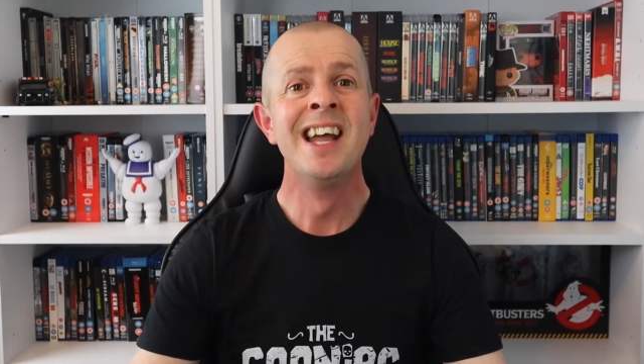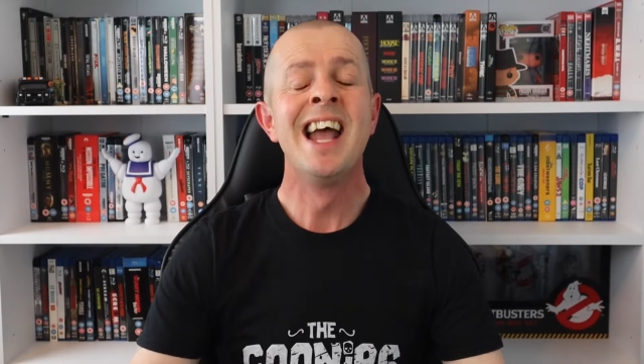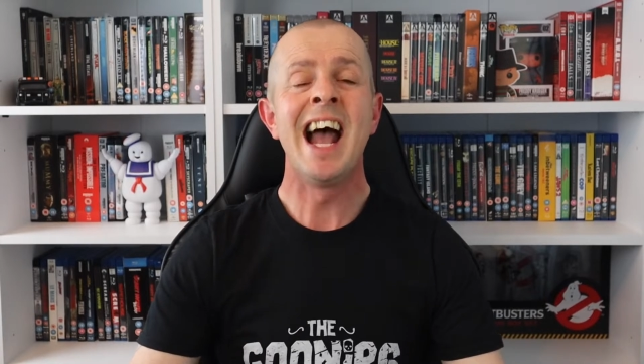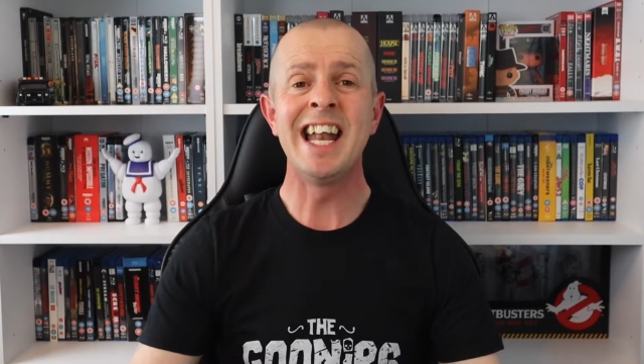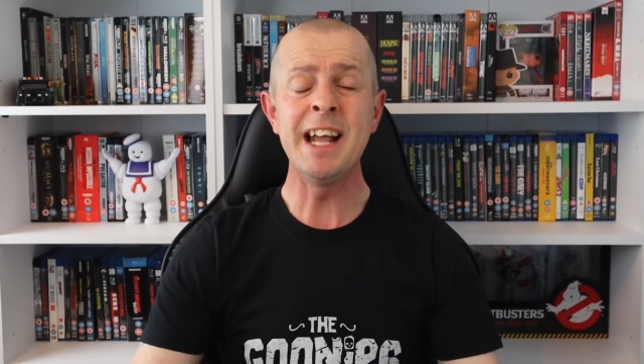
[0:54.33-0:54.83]

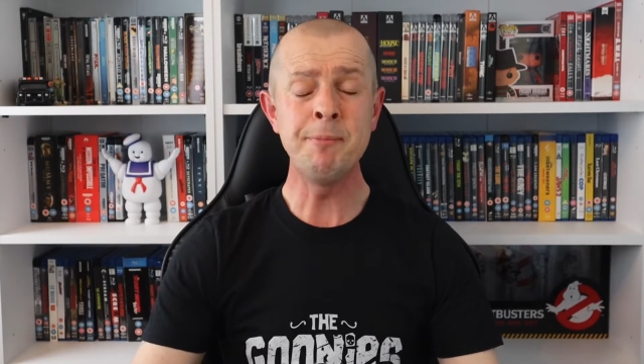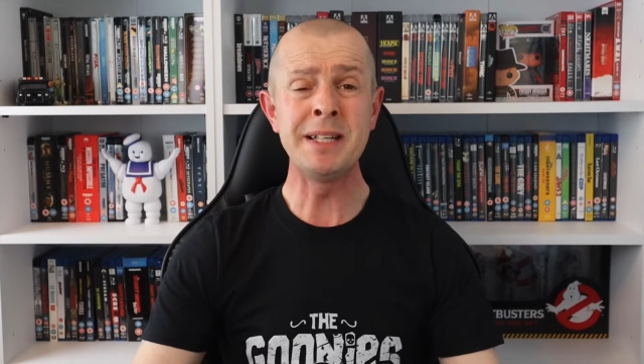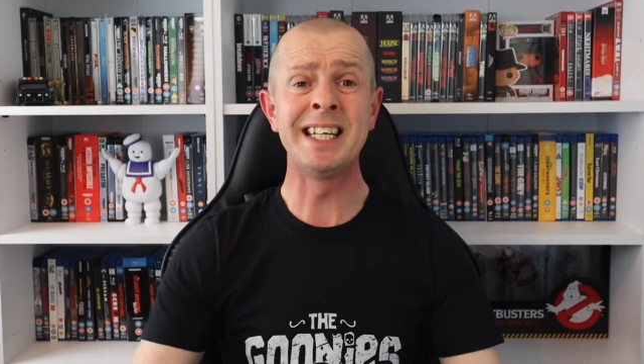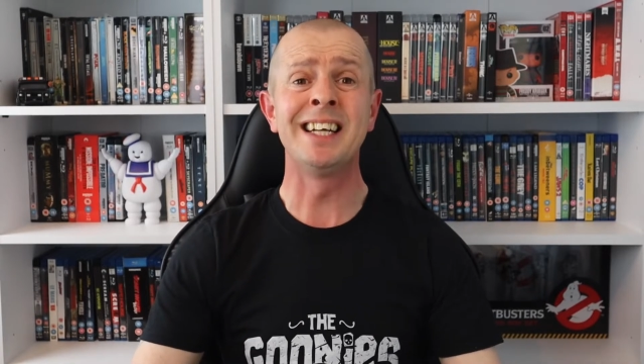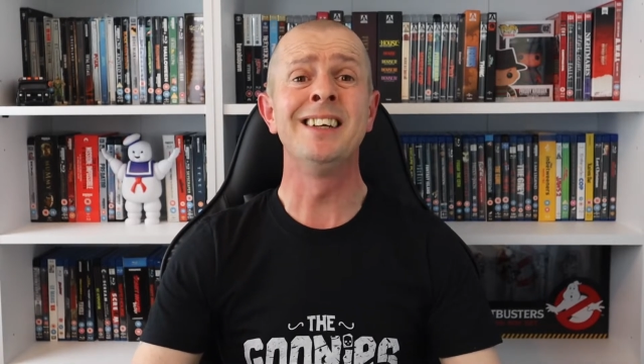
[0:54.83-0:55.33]
And that
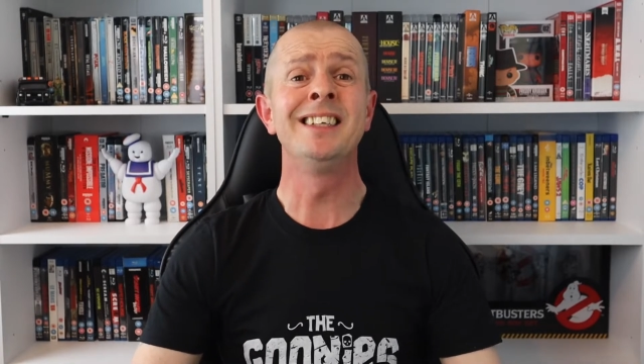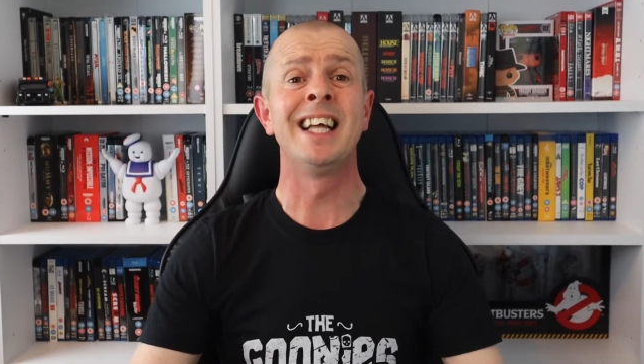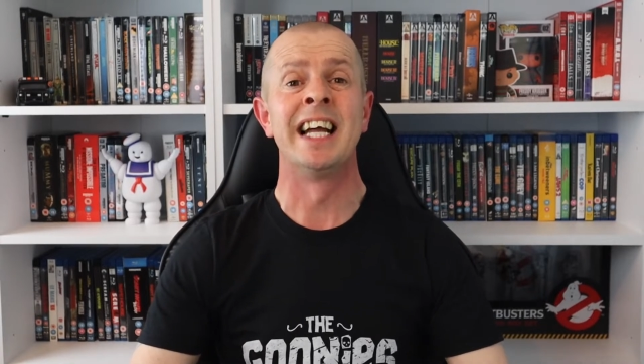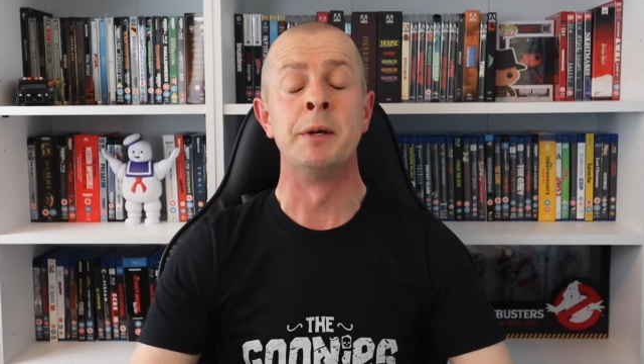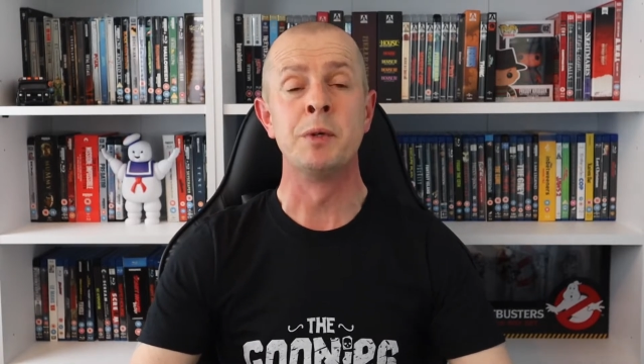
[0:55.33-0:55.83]
particular
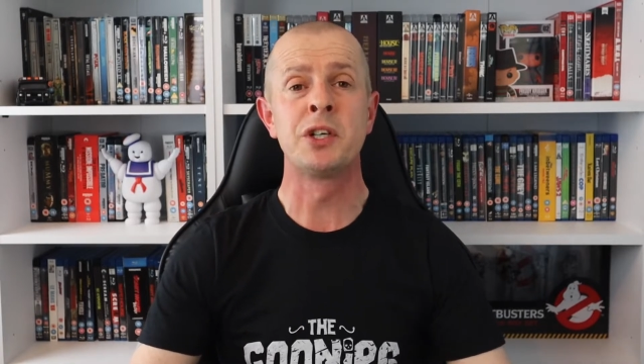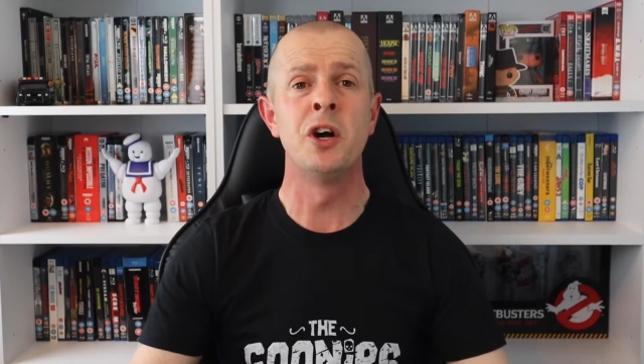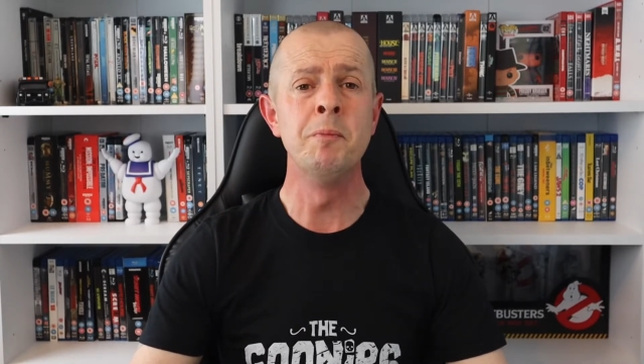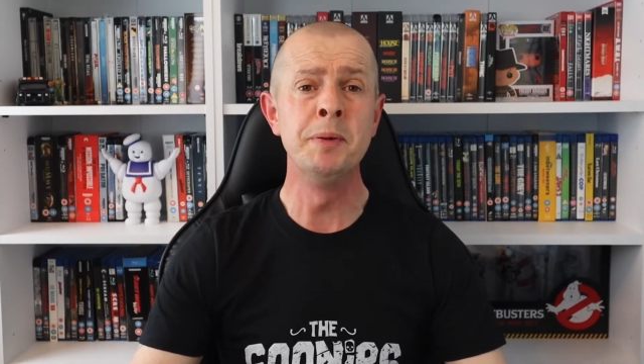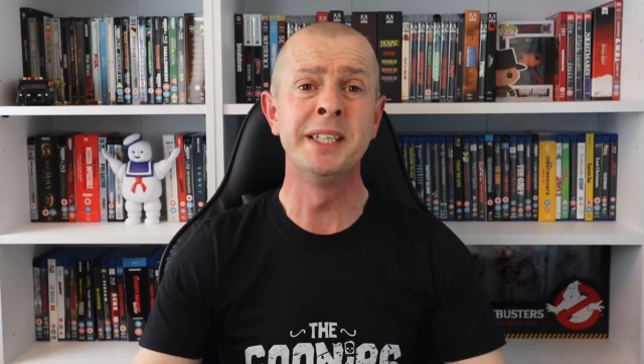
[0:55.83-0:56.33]
day was
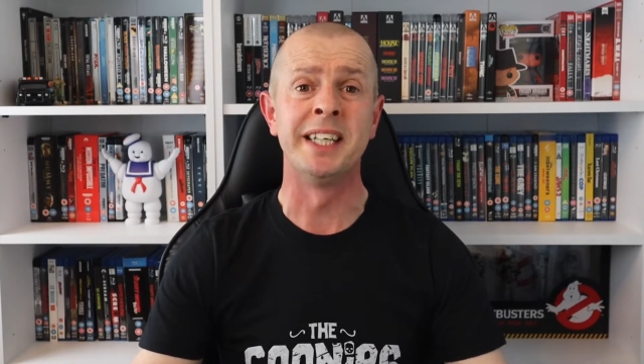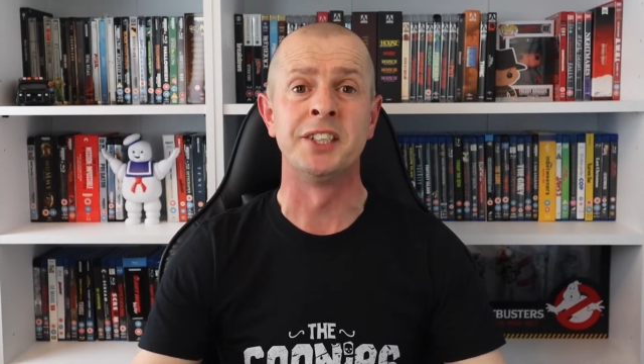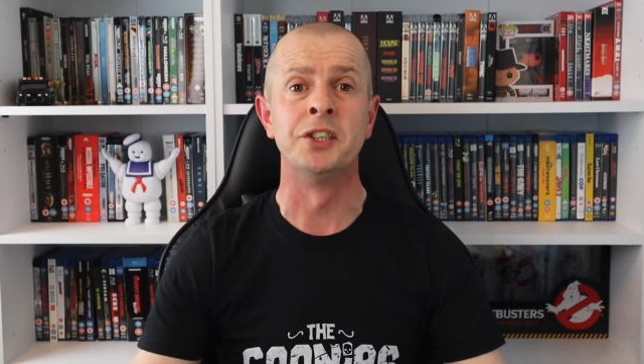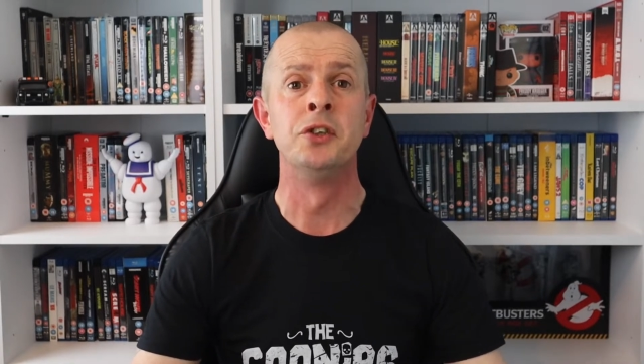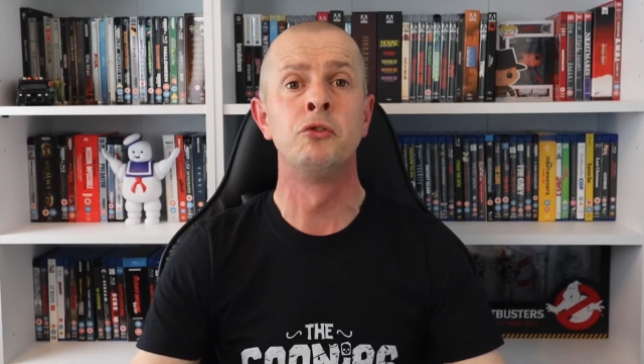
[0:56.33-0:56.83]

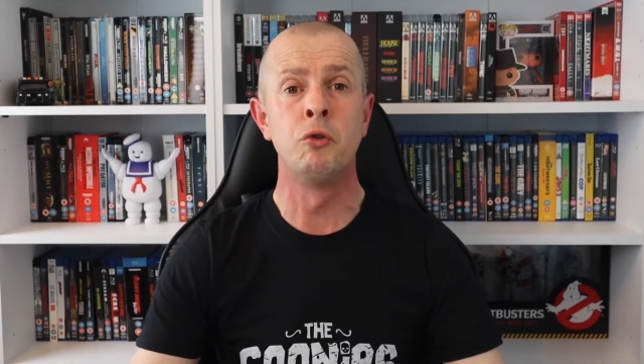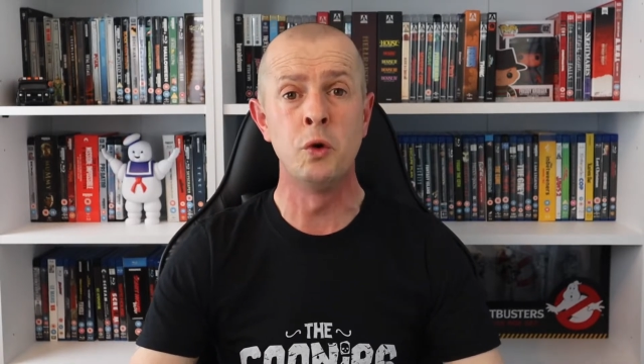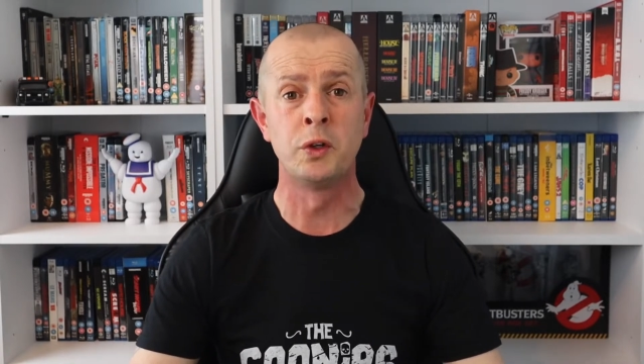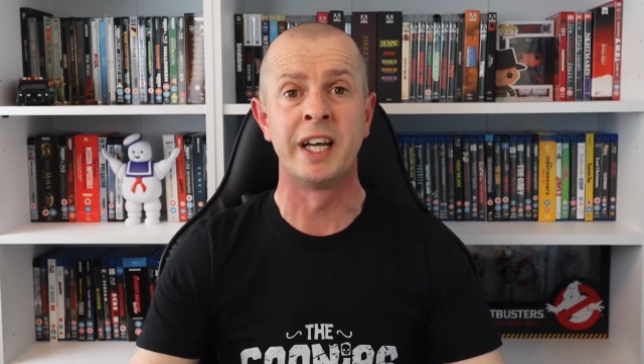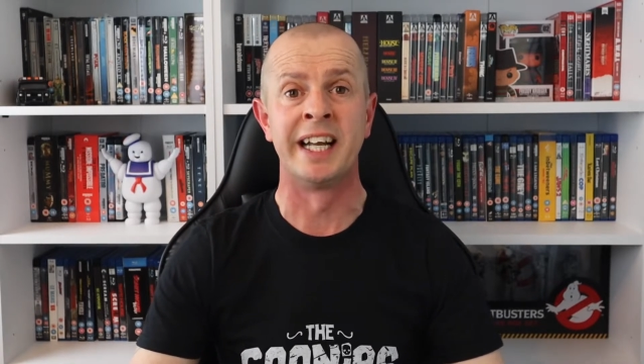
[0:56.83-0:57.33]
competition
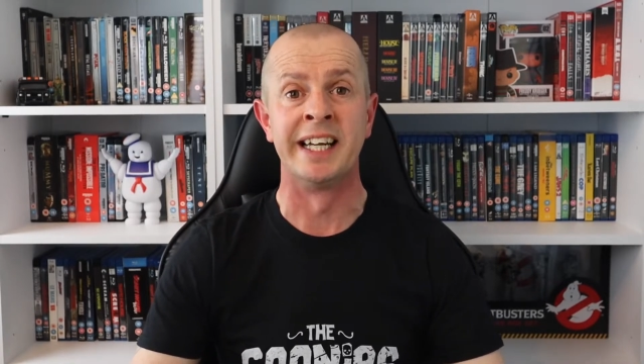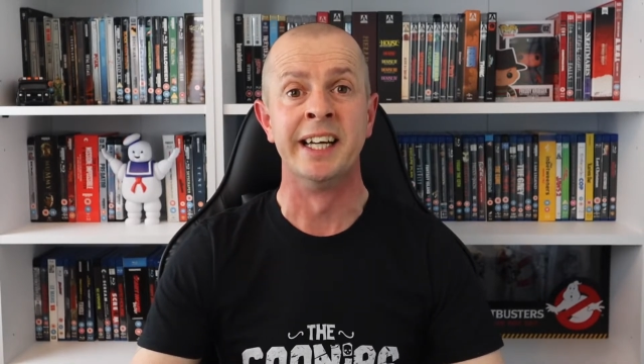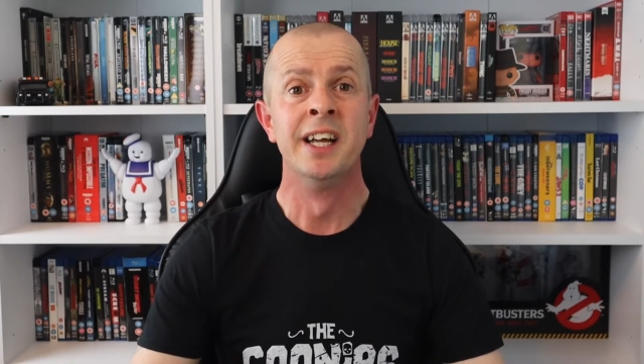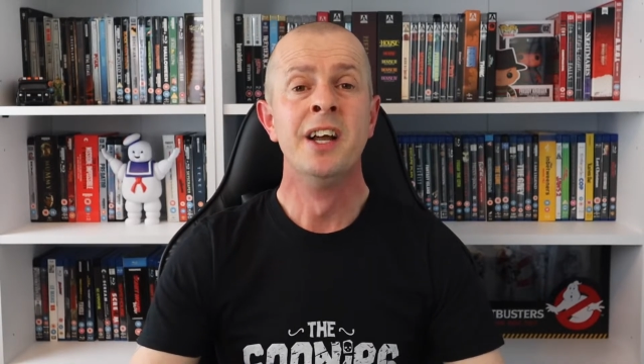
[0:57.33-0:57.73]
draw day.